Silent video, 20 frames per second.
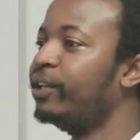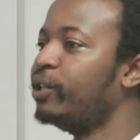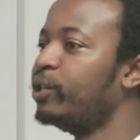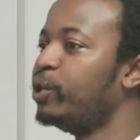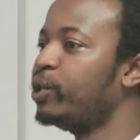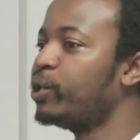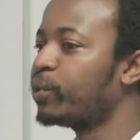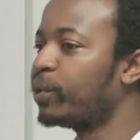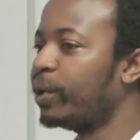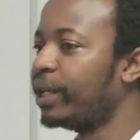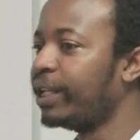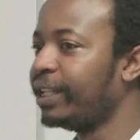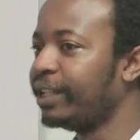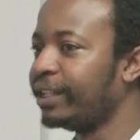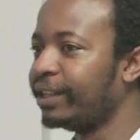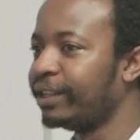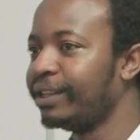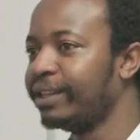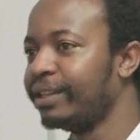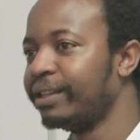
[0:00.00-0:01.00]

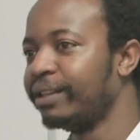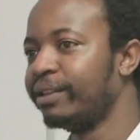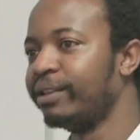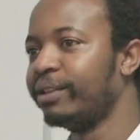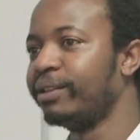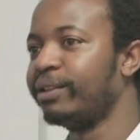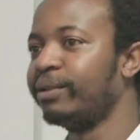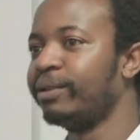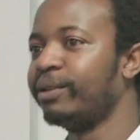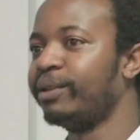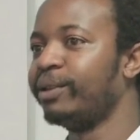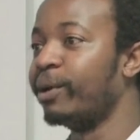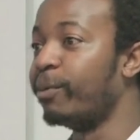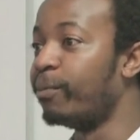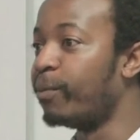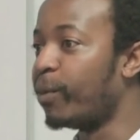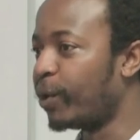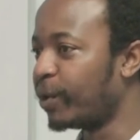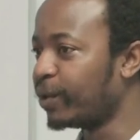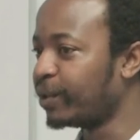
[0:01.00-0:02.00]
Usually, the
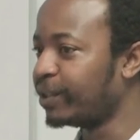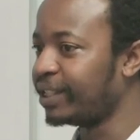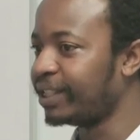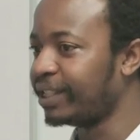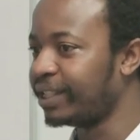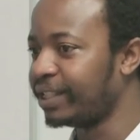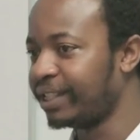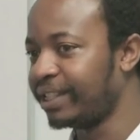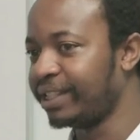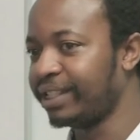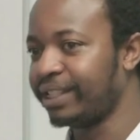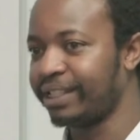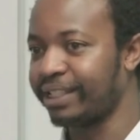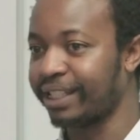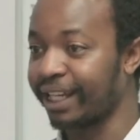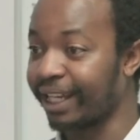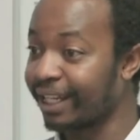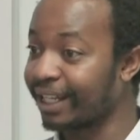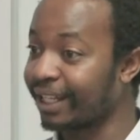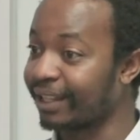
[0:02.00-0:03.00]
more
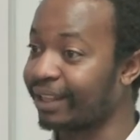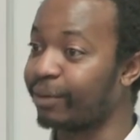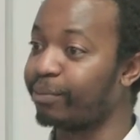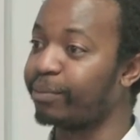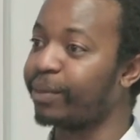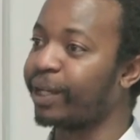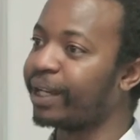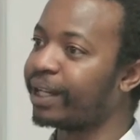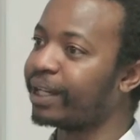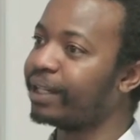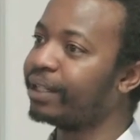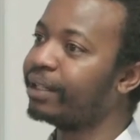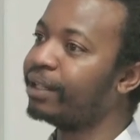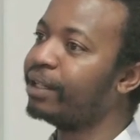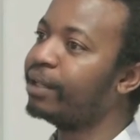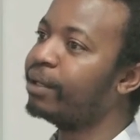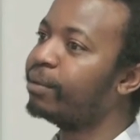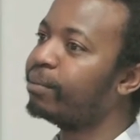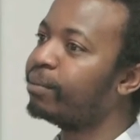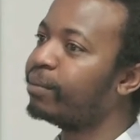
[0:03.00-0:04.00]
data, the better,
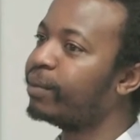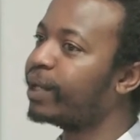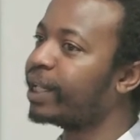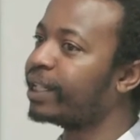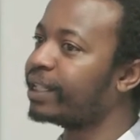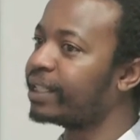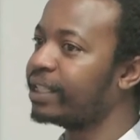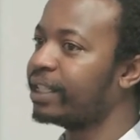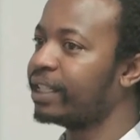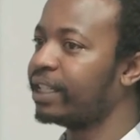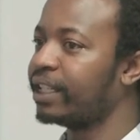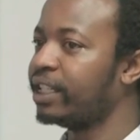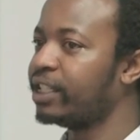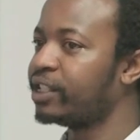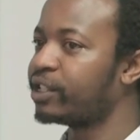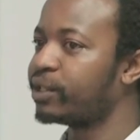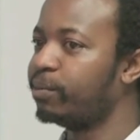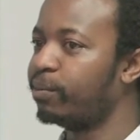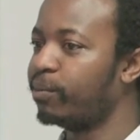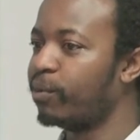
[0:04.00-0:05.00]
but
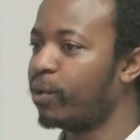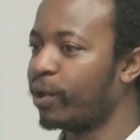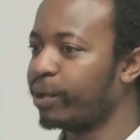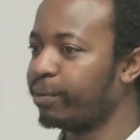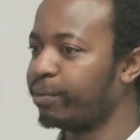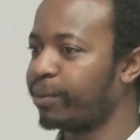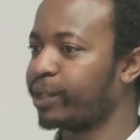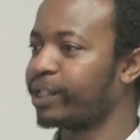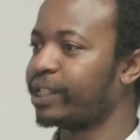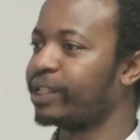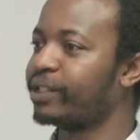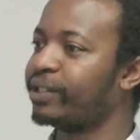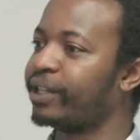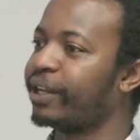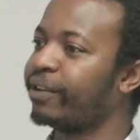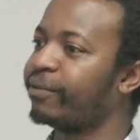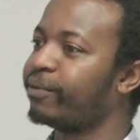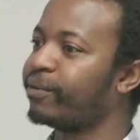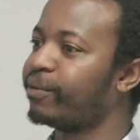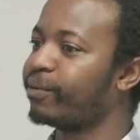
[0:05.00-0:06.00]
it's more important to
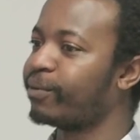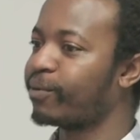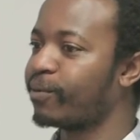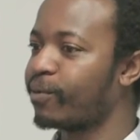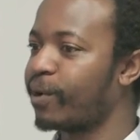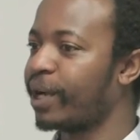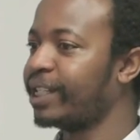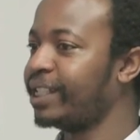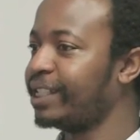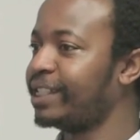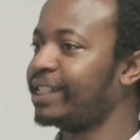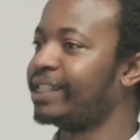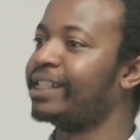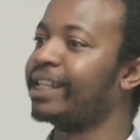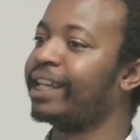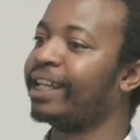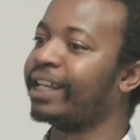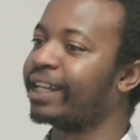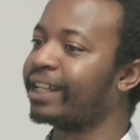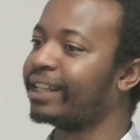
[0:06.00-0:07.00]
have quality
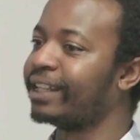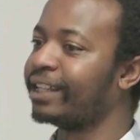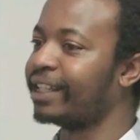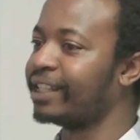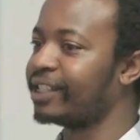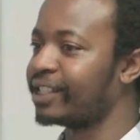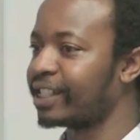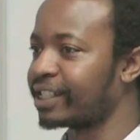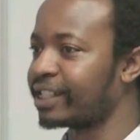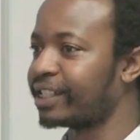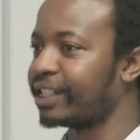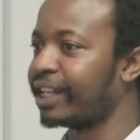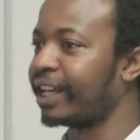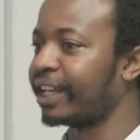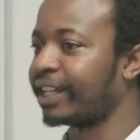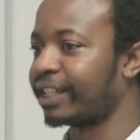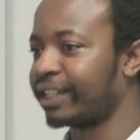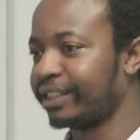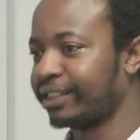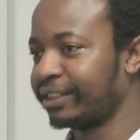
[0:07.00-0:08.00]
data than just
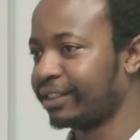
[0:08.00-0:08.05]
like